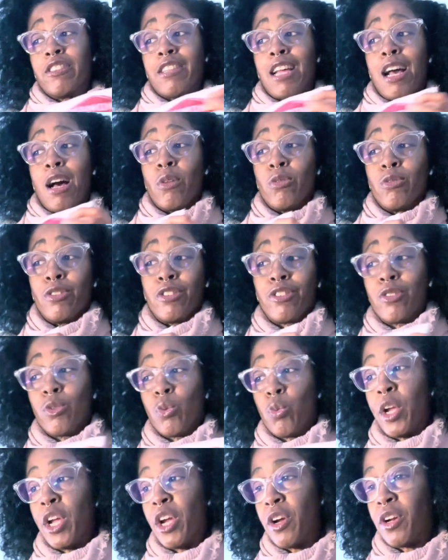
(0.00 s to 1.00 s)
sounds
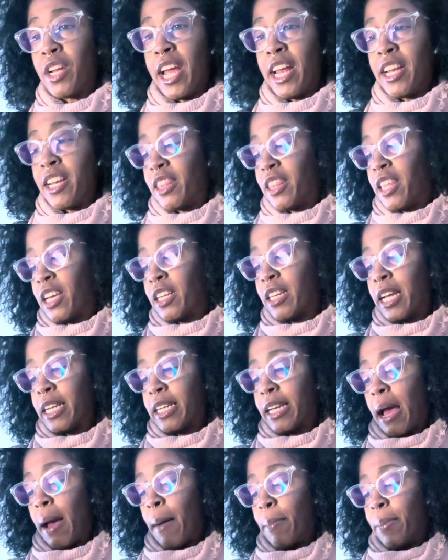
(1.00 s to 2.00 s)
weird or anything like
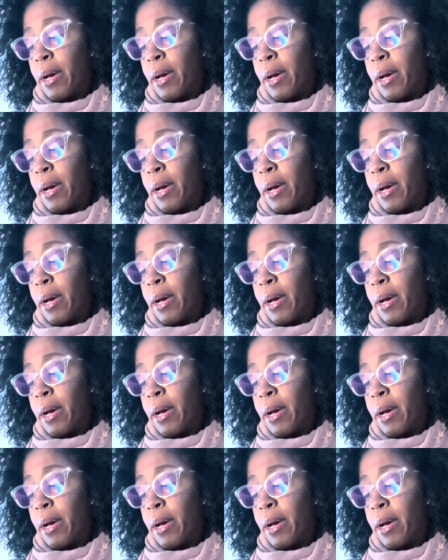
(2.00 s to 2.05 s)
that,